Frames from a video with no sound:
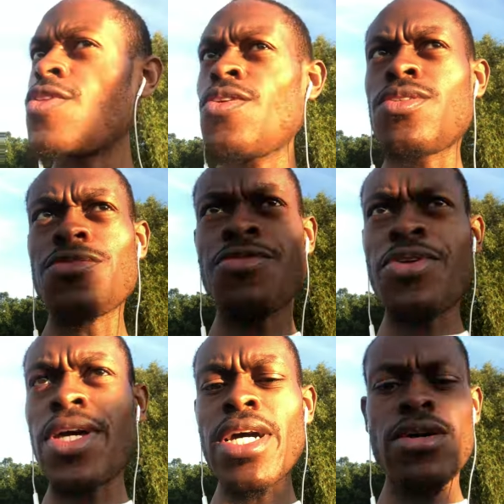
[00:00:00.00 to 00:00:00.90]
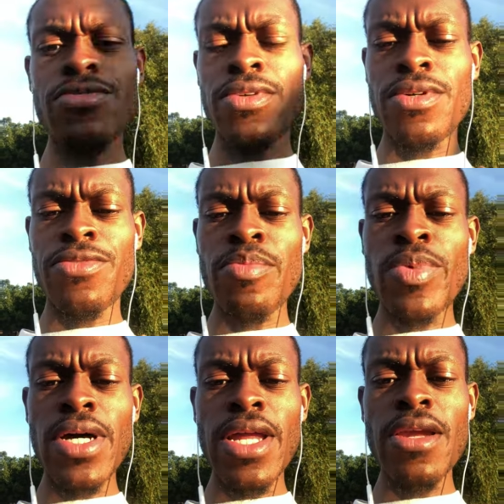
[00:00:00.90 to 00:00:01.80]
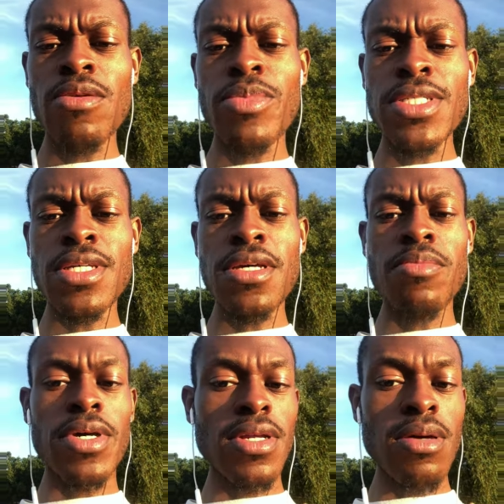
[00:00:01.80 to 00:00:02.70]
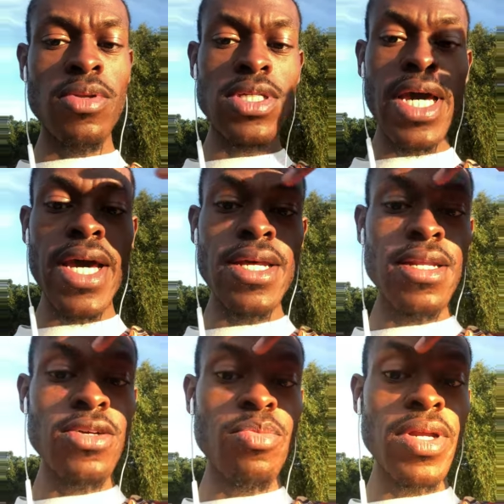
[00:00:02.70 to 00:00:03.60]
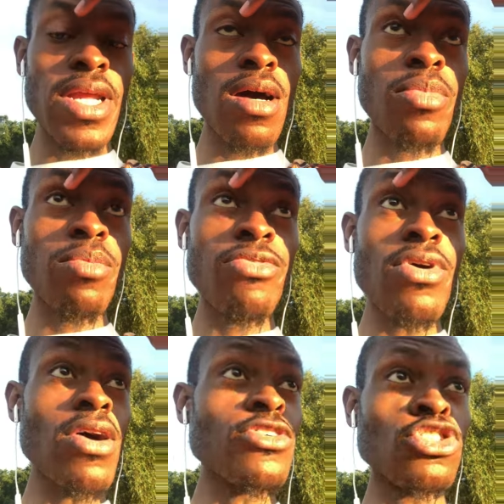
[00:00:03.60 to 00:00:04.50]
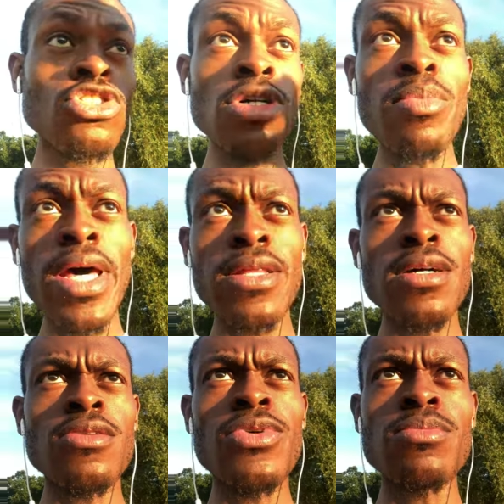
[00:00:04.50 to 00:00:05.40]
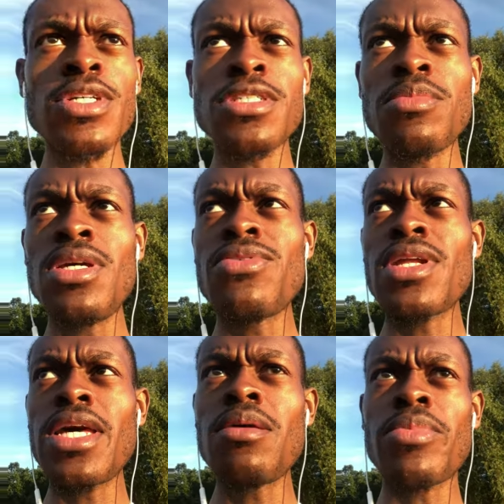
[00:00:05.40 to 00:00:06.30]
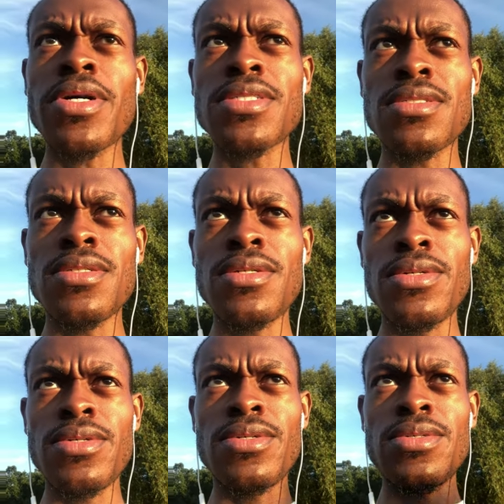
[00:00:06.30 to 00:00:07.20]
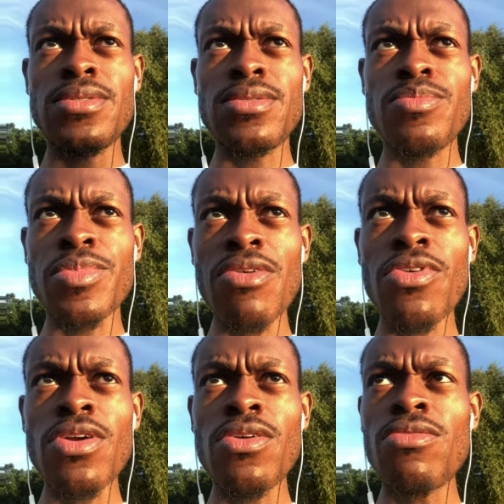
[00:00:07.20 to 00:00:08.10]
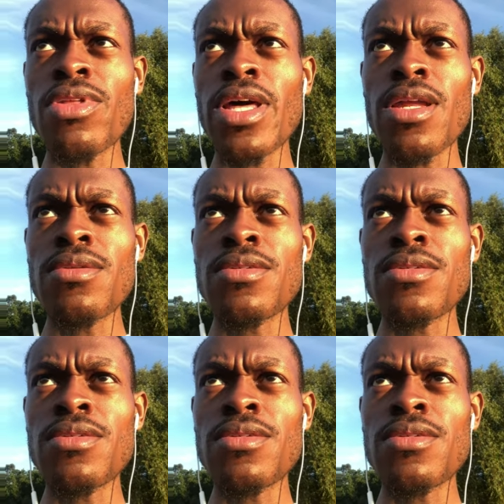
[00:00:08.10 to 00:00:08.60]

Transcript: I used to freak out if a, if a bug landed on my skin, man. I mean, just like I did a little bit now, but before I would just jump like, nah, I don't want them touching me, even ladybugs. But I've gotten over that.